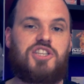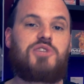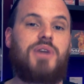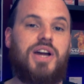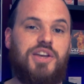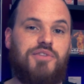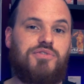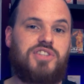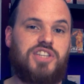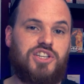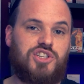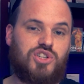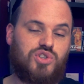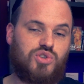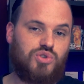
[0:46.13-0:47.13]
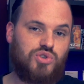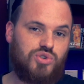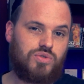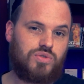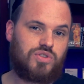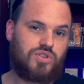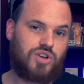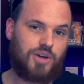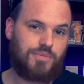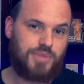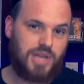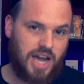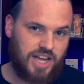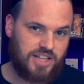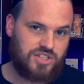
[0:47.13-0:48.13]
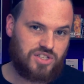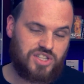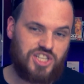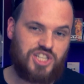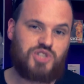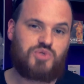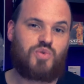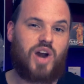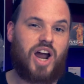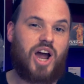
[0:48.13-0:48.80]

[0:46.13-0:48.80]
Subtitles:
This is my invitation to you to come behind the scenes